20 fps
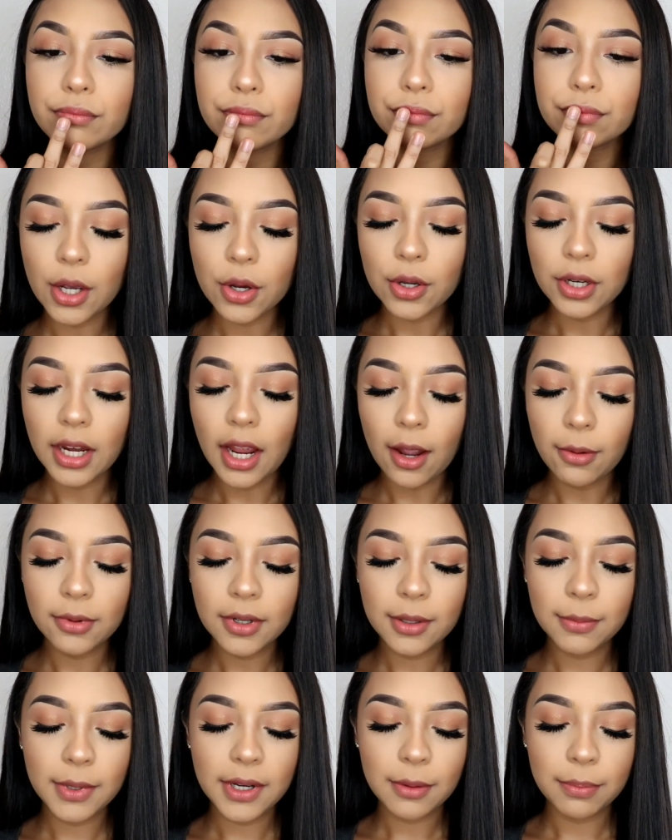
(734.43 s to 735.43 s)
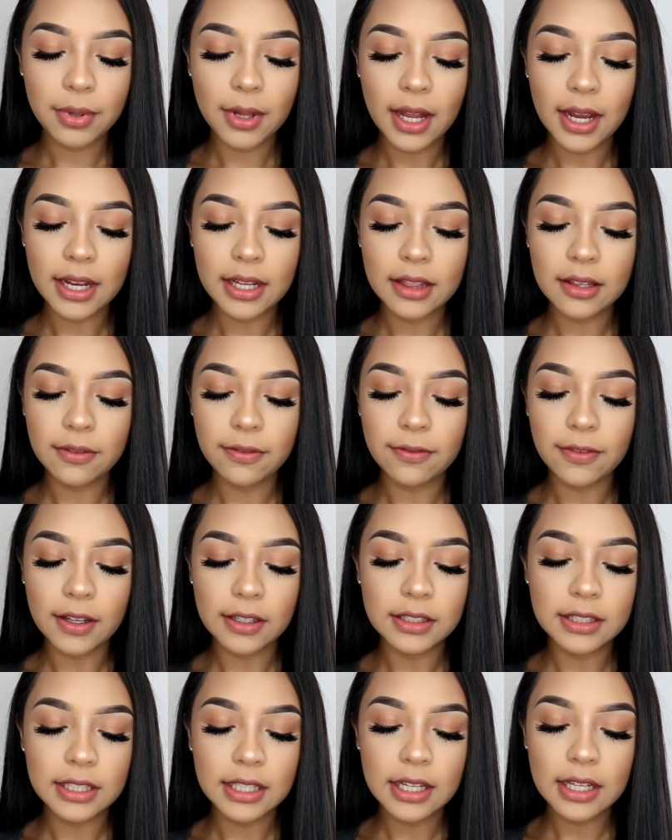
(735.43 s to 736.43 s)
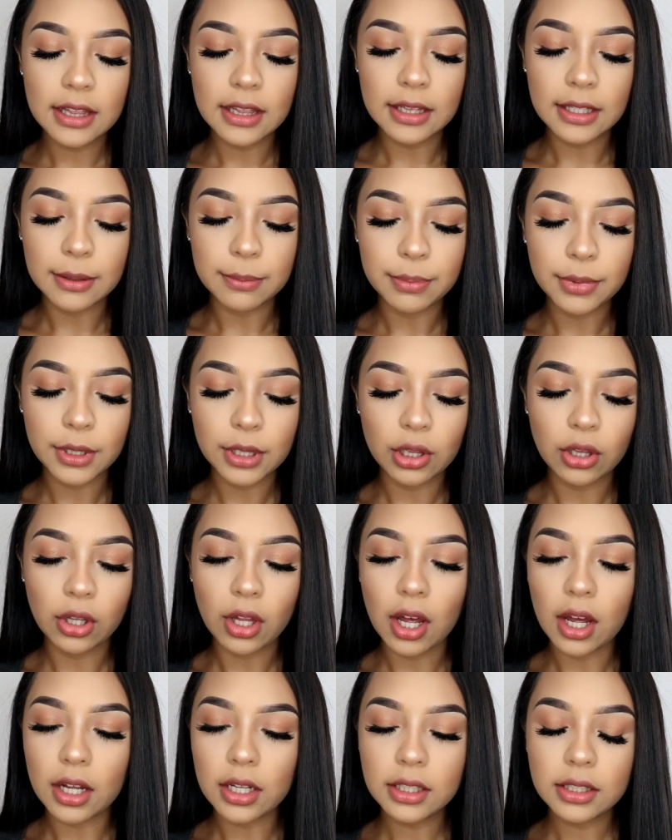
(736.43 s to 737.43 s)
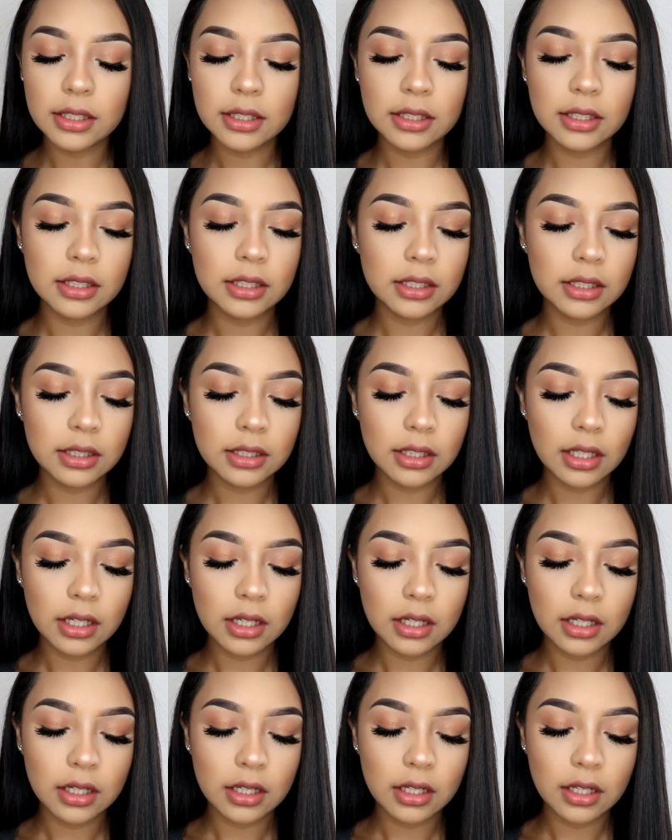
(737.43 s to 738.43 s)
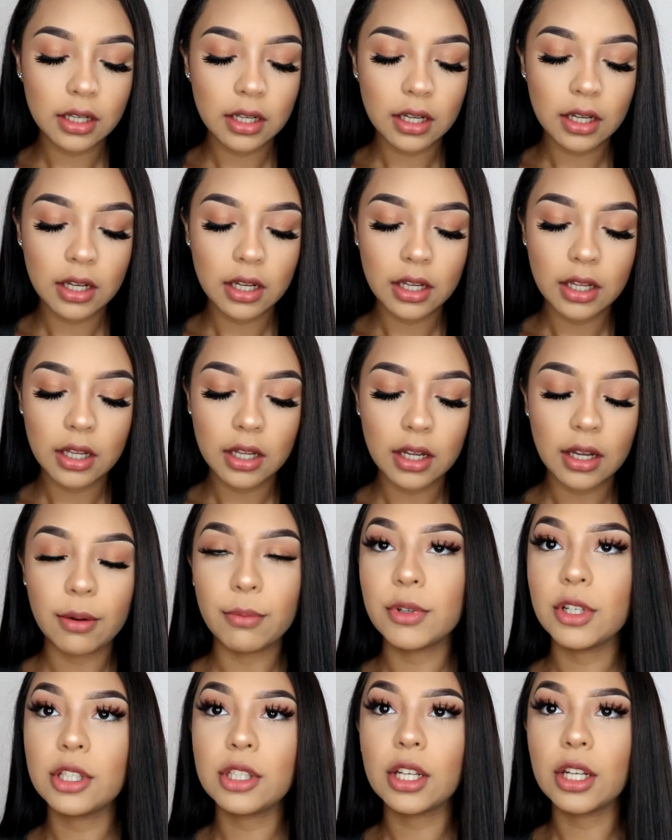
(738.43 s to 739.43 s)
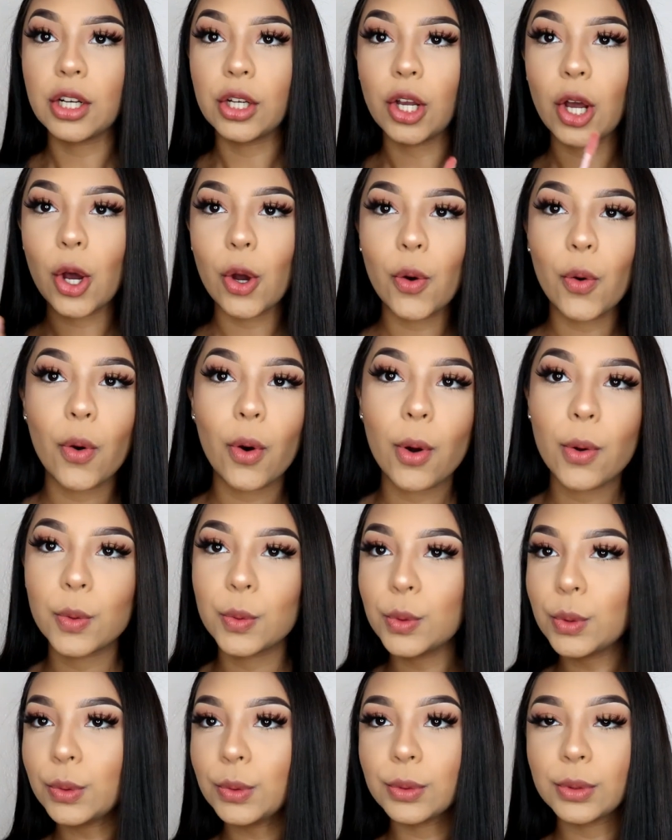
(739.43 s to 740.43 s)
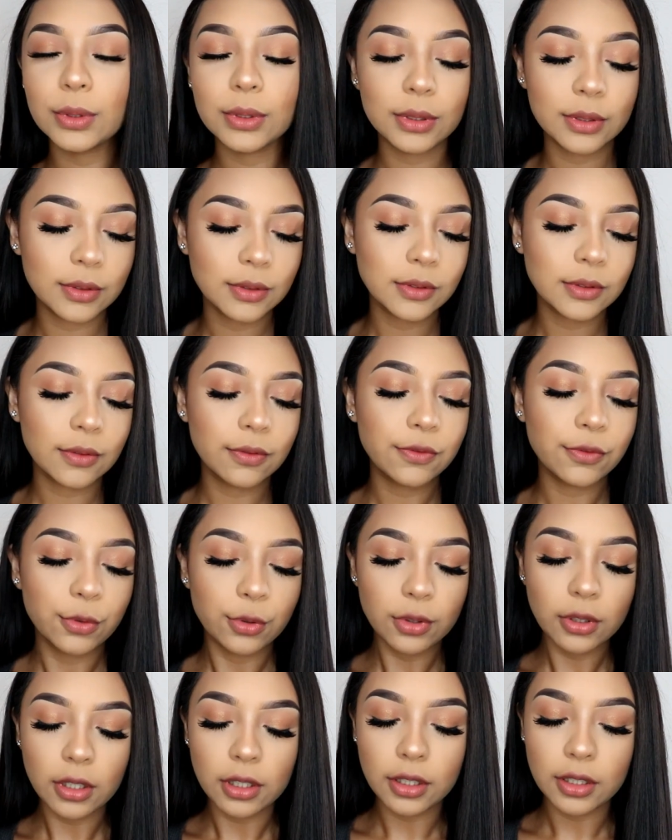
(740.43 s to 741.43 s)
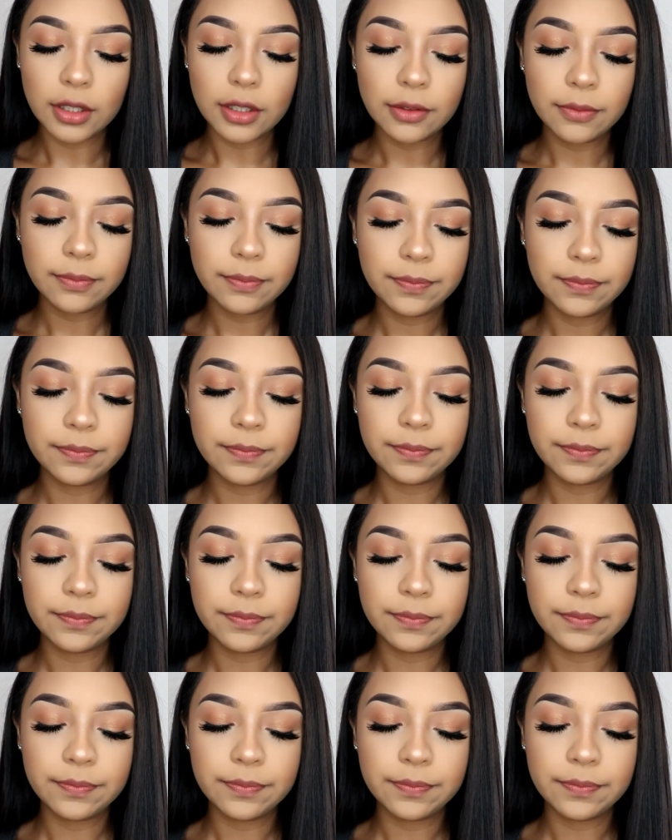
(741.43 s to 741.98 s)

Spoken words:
So now I'm going to be applying the Fenty lip gloss. I'm just going to go full on.